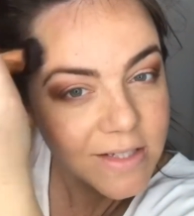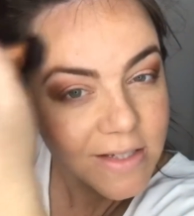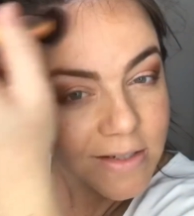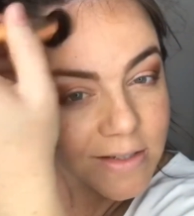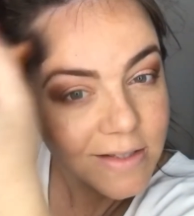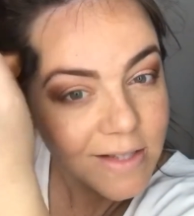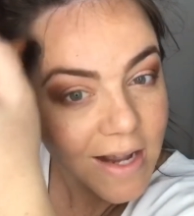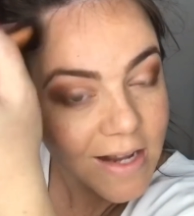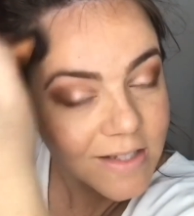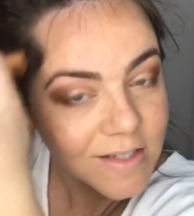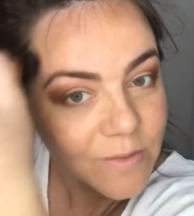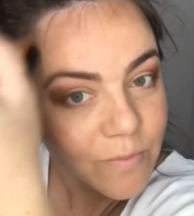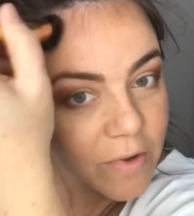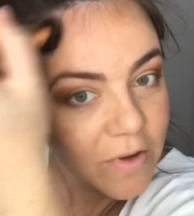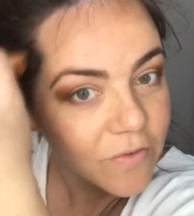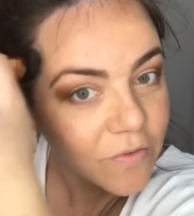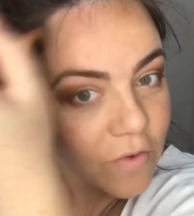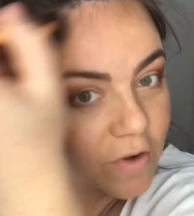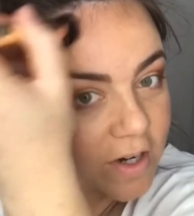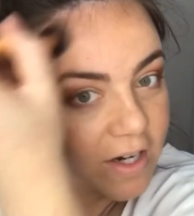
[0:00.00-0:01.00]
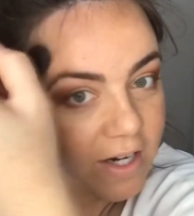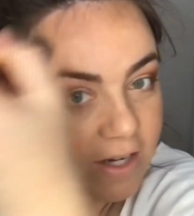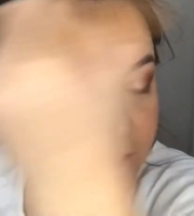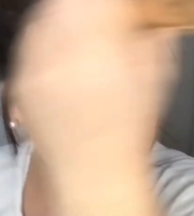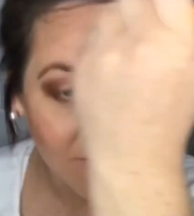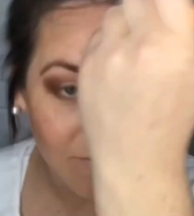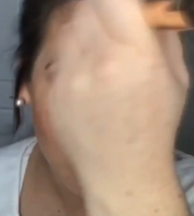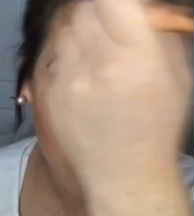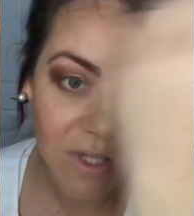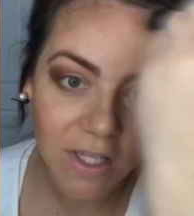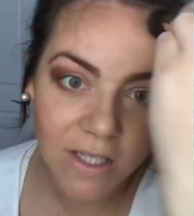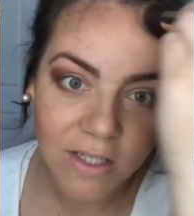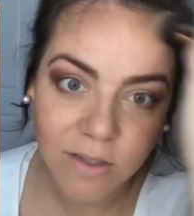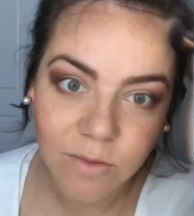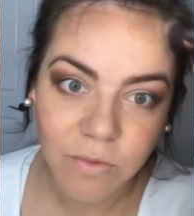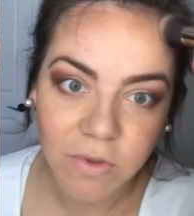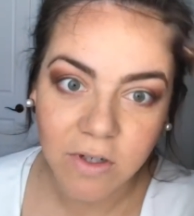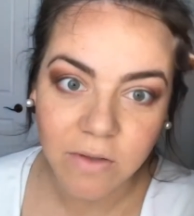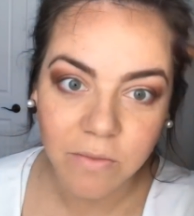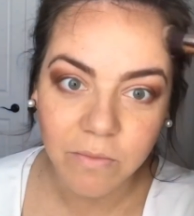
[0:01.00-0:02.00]
the size of my forehead because
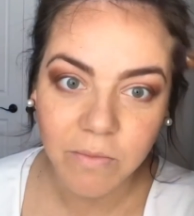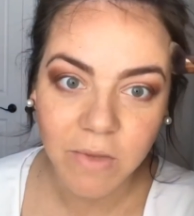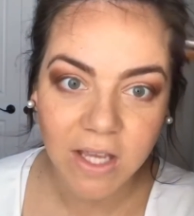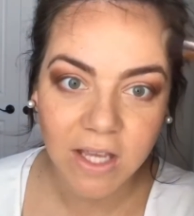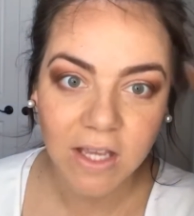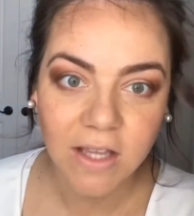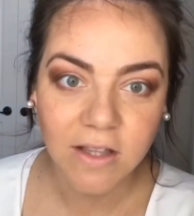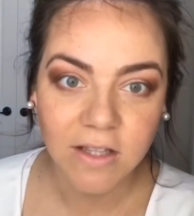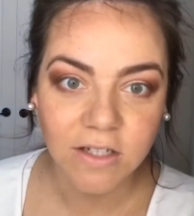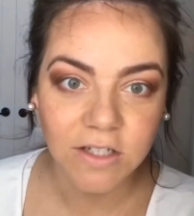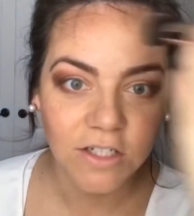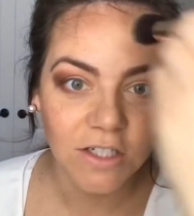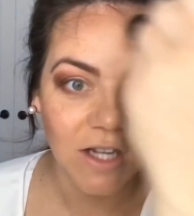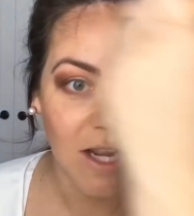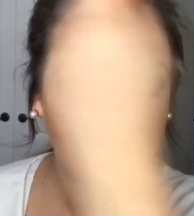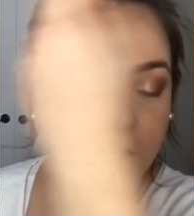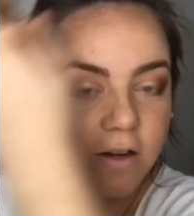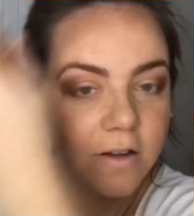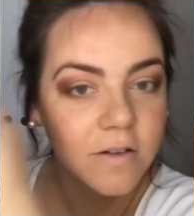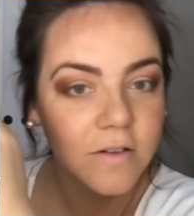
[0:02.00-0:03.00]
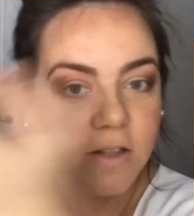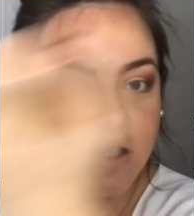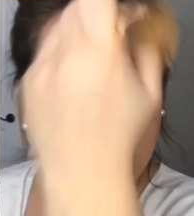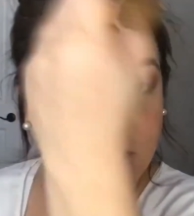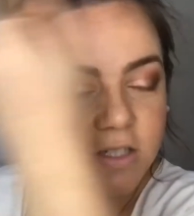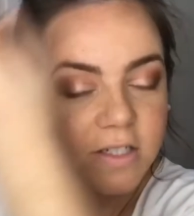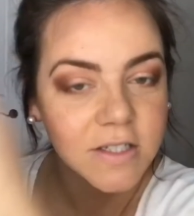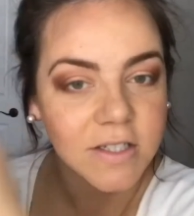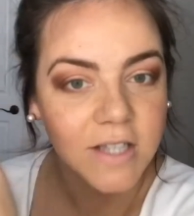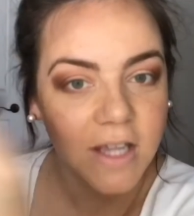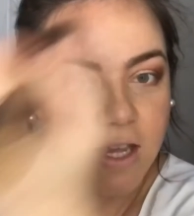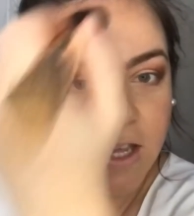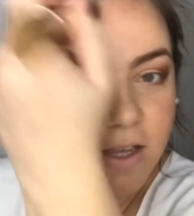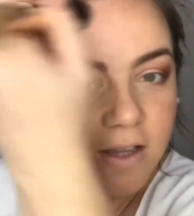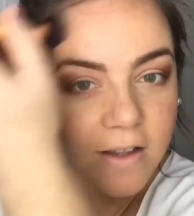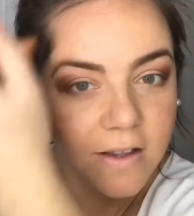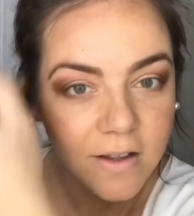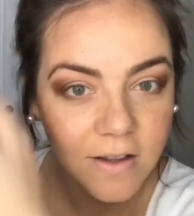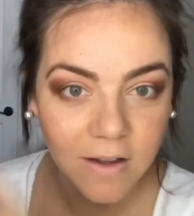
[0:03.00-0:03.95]
we're making this shadow that just like